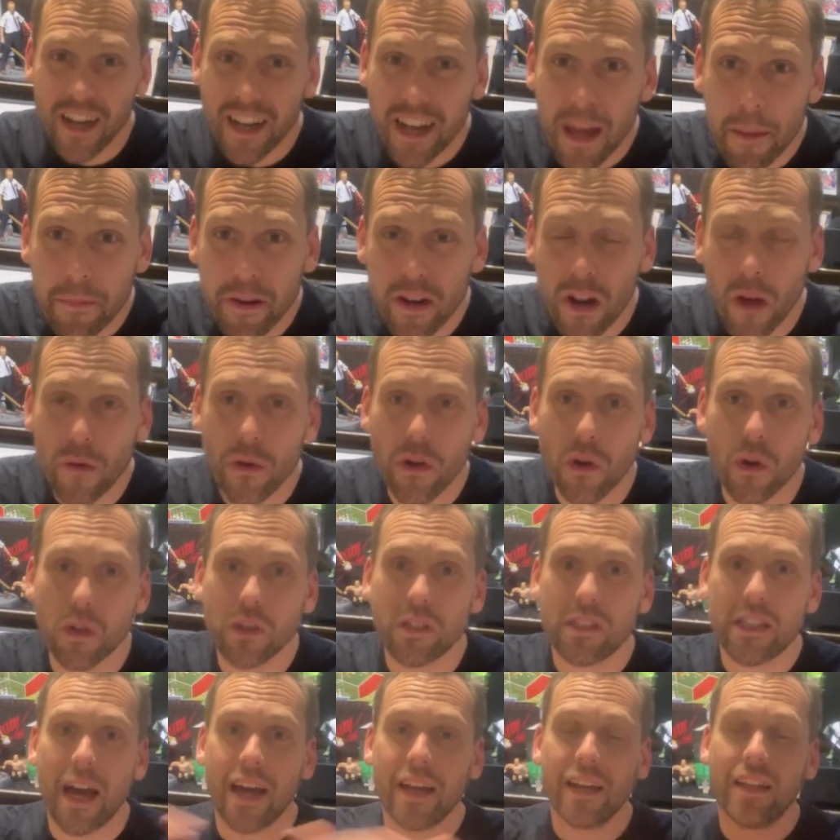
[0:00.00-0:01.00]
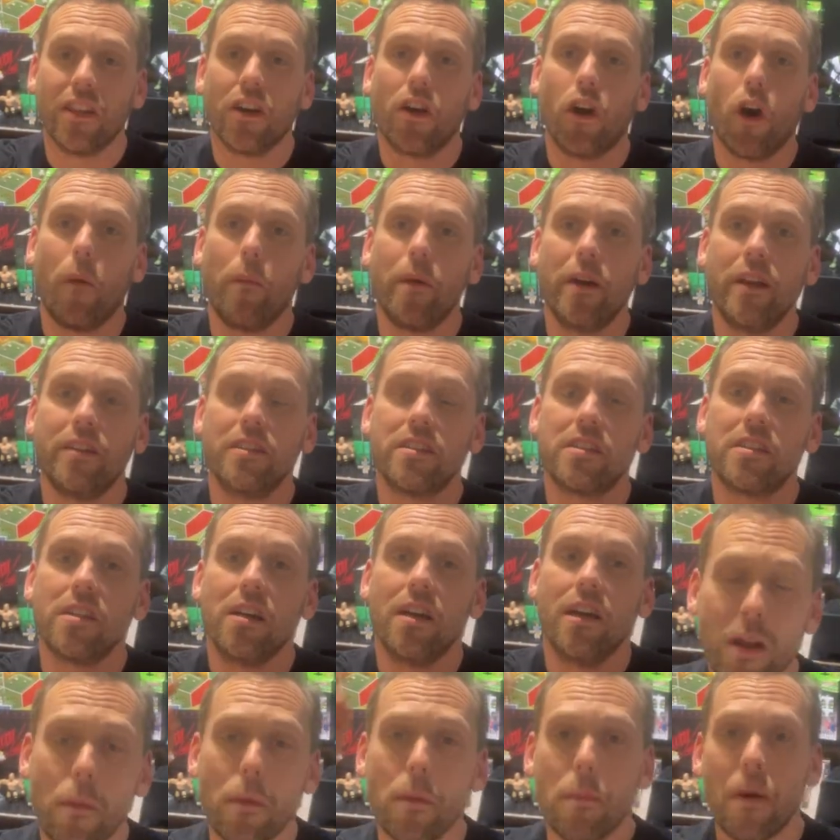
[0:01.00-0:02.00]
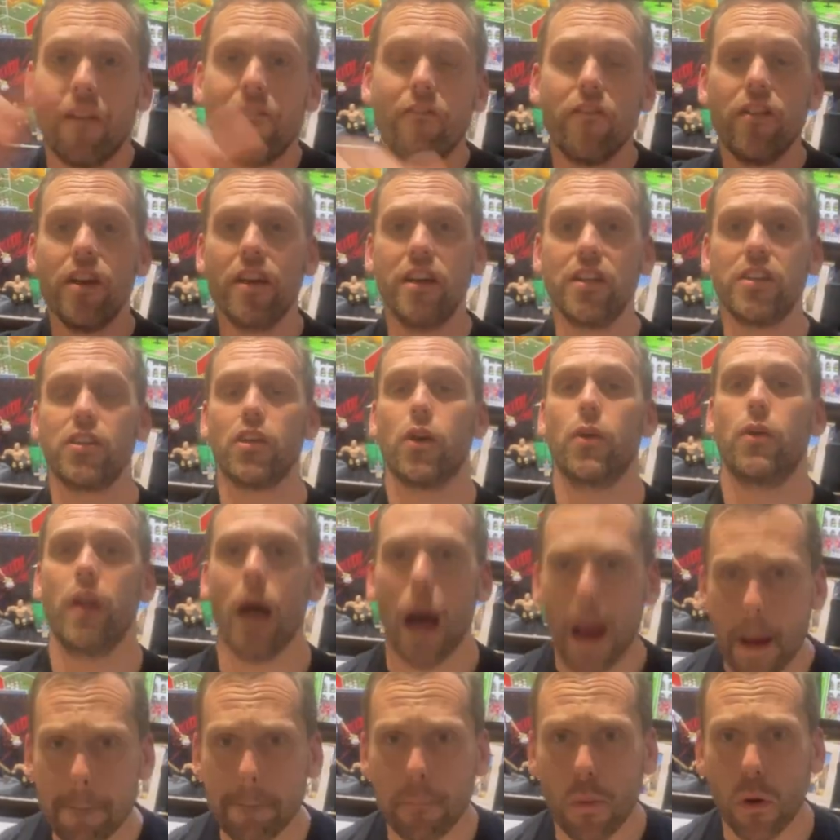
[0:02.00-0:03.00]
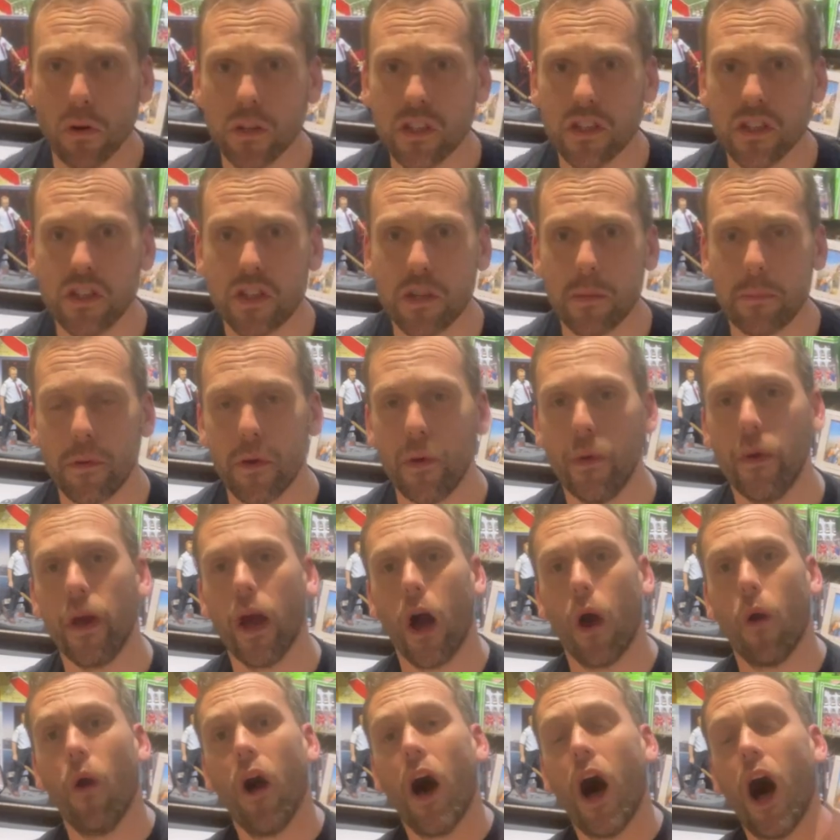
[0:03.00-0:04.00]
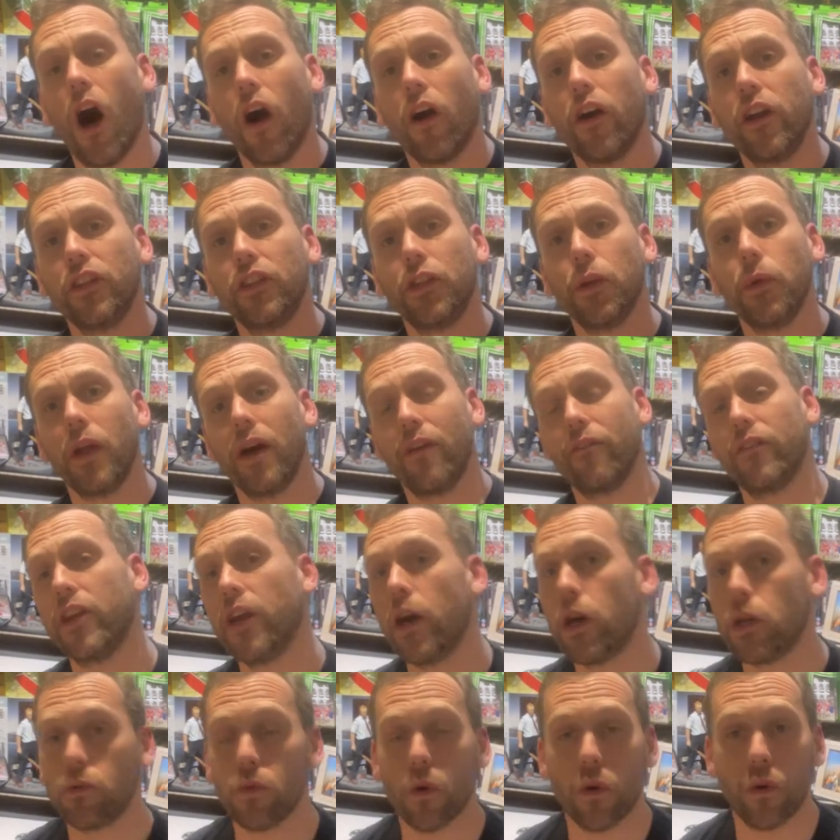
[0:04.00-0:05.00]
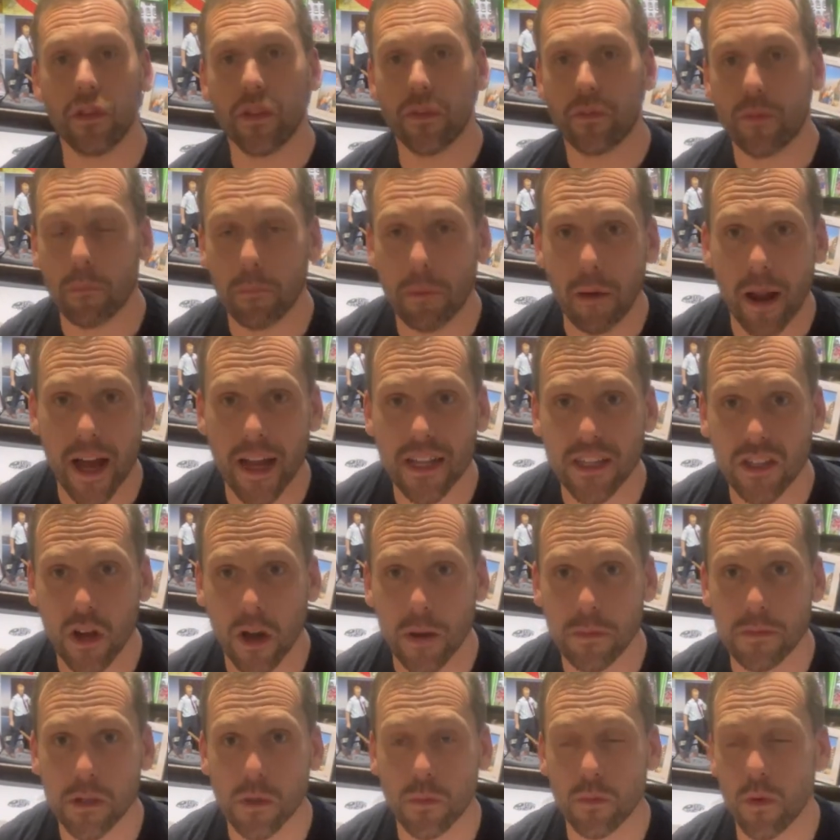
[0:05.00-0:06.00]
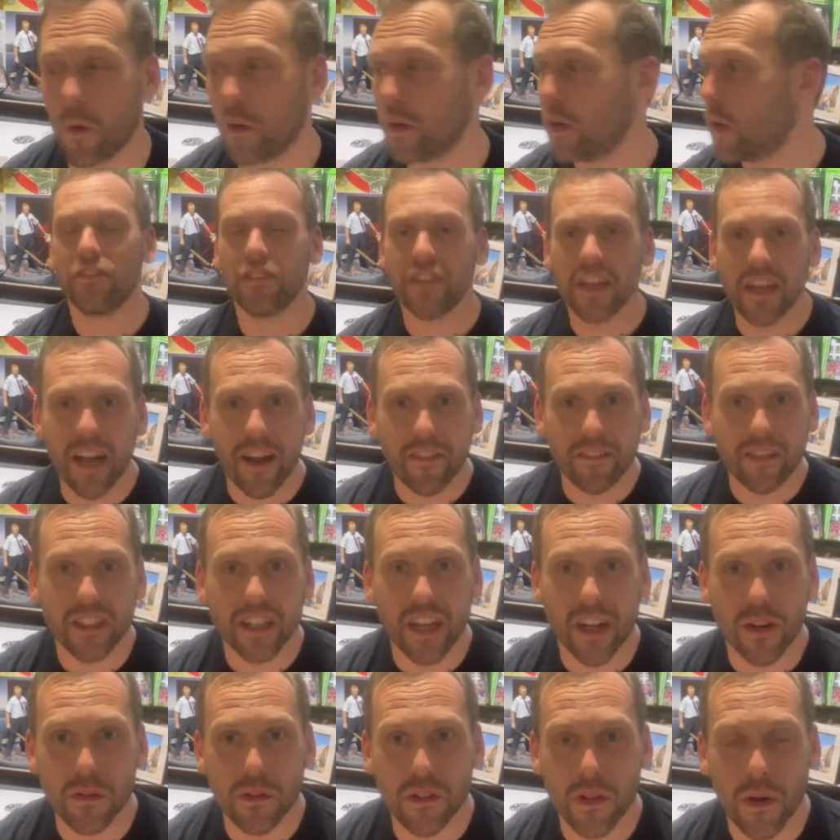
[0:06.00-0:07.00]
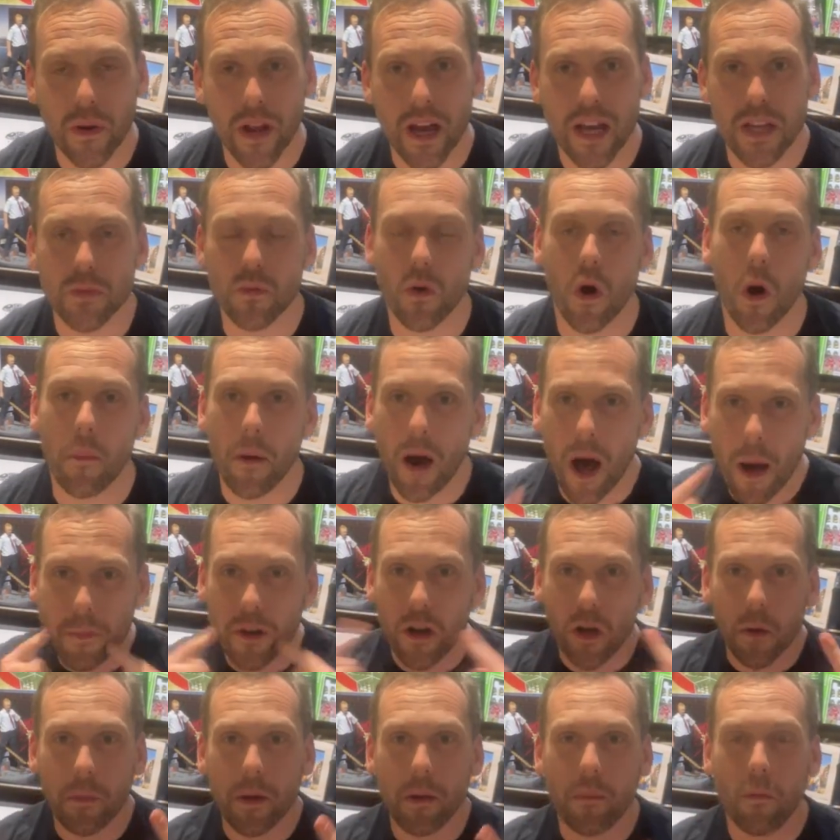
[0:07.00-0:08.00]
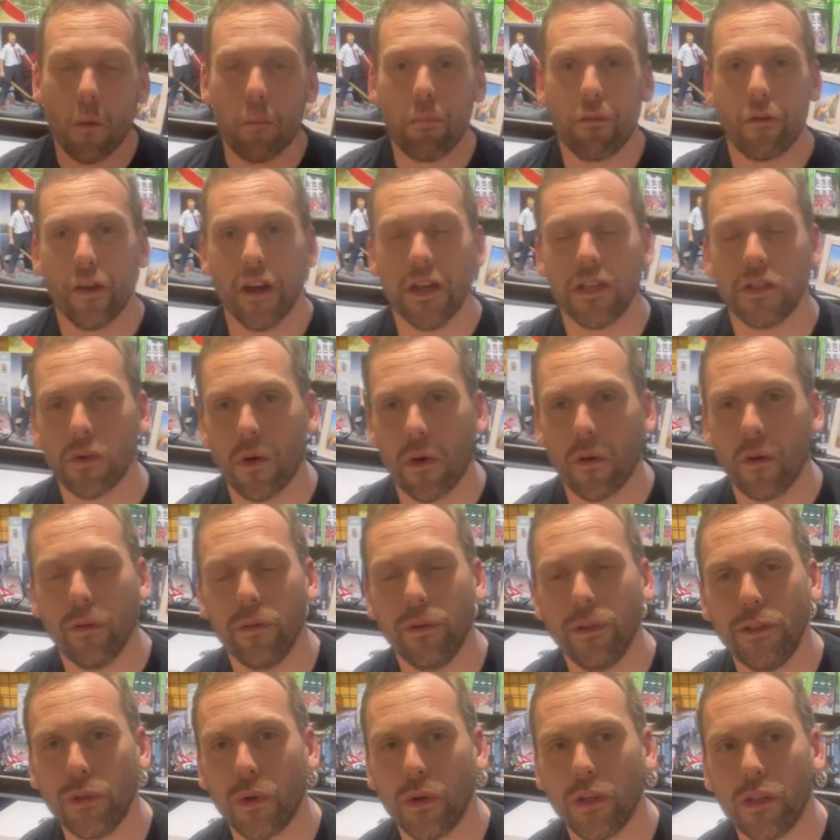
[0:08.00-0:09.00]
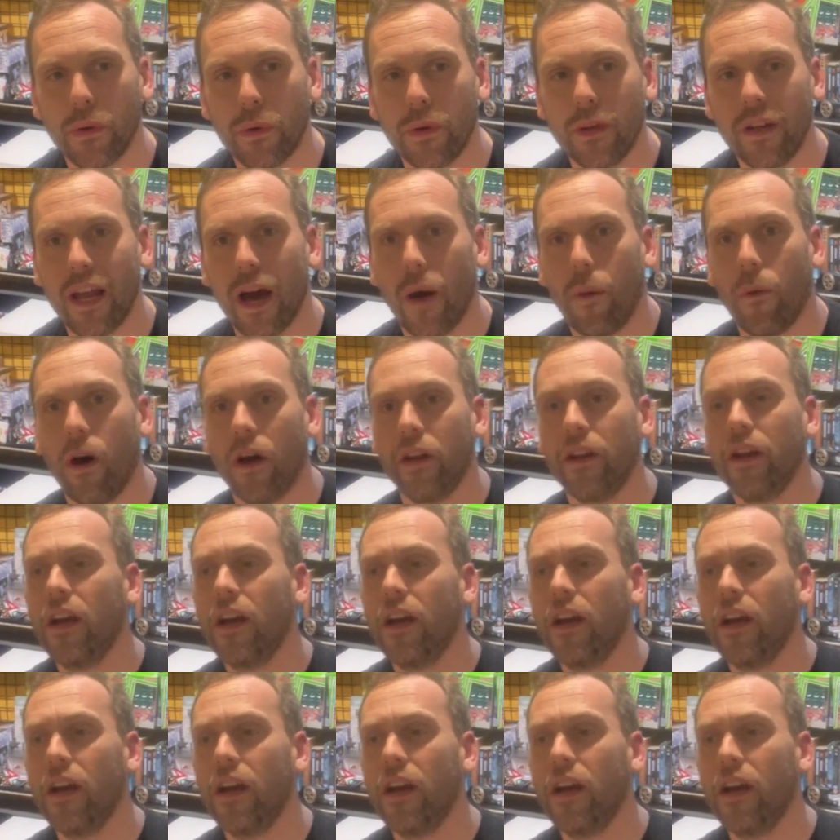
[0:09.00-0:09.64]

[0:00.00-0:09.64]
Let me know yours down in the comments. I'll be back really soon unboxing Subbuteo. I'm going to do that video as well on different player types as well. And I've seen other channels do that as well, but I'm a little bit more pretty, so I'm going to enjoy doing that one.